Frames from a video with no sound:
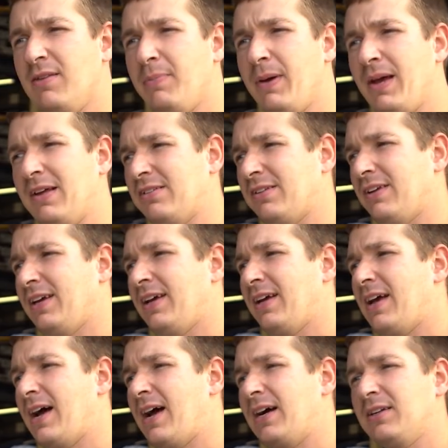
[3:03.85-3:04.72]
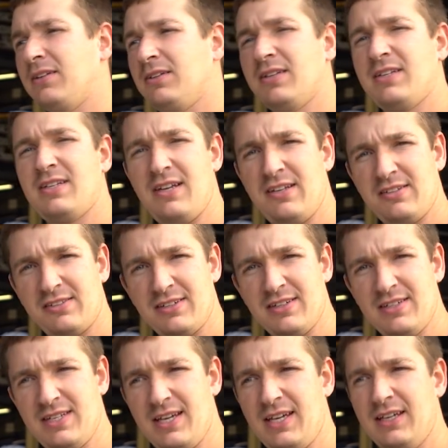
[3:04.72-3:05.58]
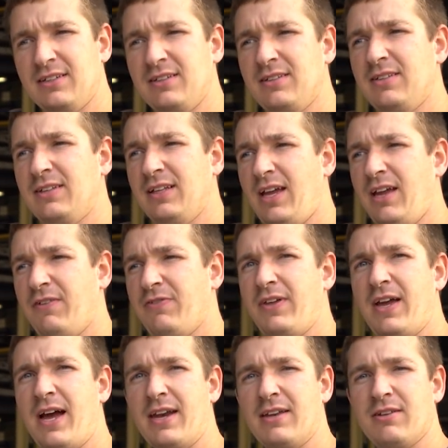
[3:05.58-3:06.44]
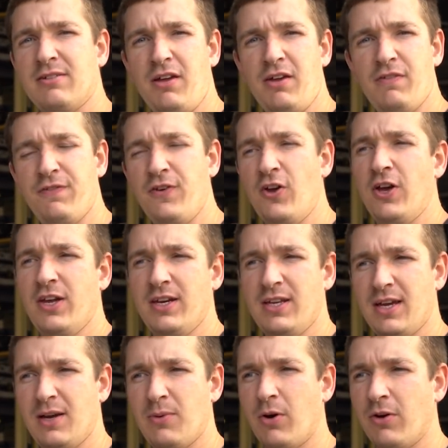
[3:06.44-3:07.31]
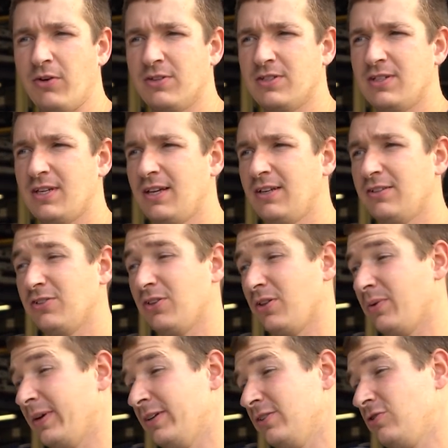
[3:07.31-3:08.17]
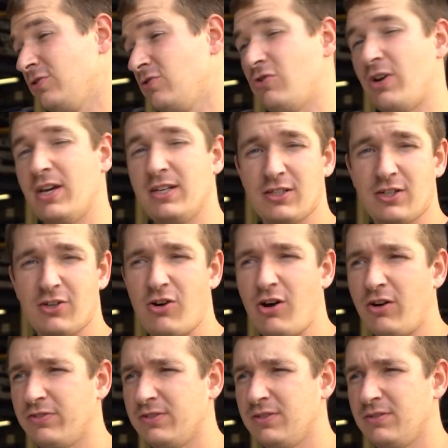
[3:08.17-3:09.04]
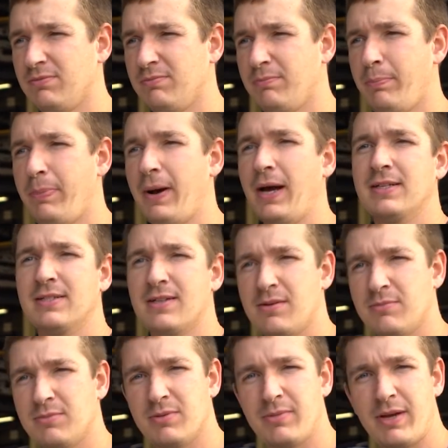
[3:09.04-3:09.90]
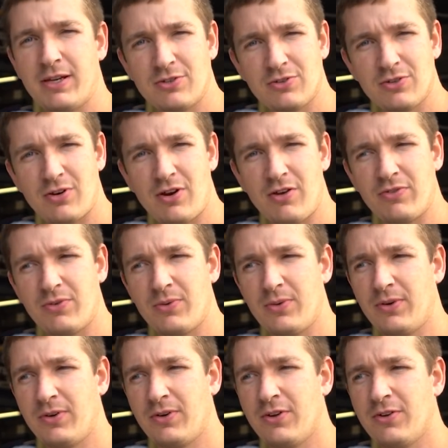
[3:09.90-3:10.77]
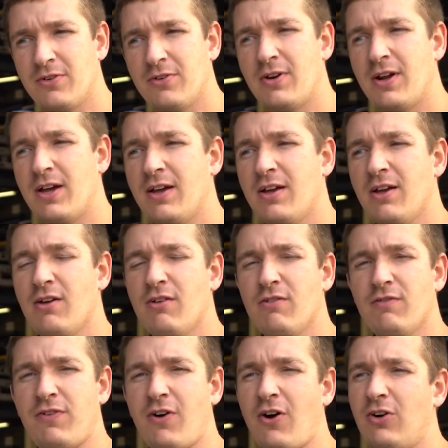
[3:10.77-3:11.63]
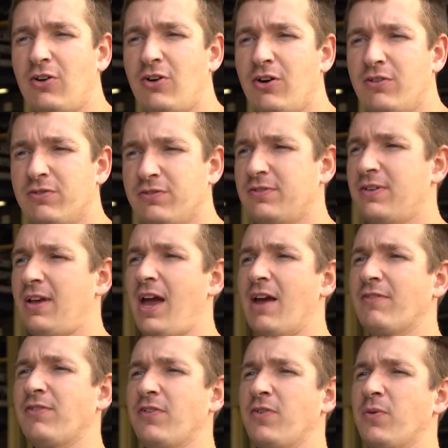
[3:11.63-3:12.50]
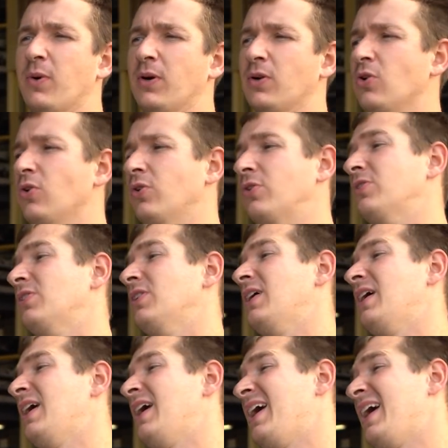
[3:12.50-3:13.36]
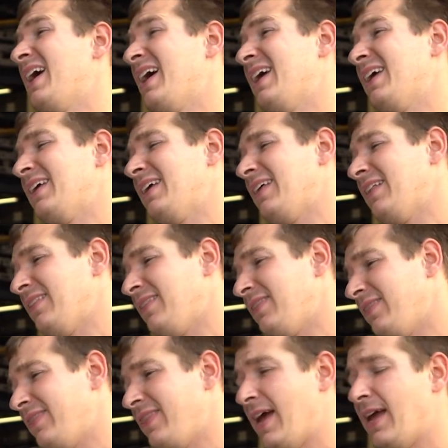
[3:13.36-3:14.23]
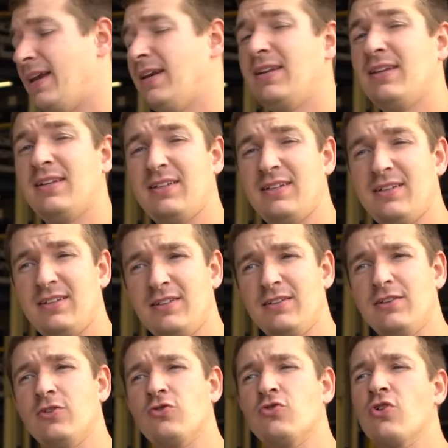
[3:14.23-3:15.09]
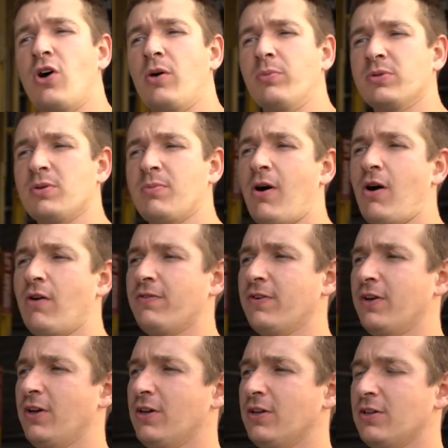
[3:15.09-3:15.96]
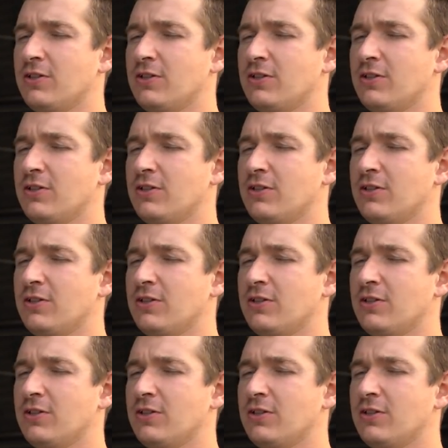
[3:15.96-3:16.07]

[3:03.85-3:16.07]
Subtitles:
they basically haggled a decent deal if they had a 30-day warranty. So they went straight to Croft and battered them to make sure nothing were going to fall off. Everything were good. Then they dropped them off at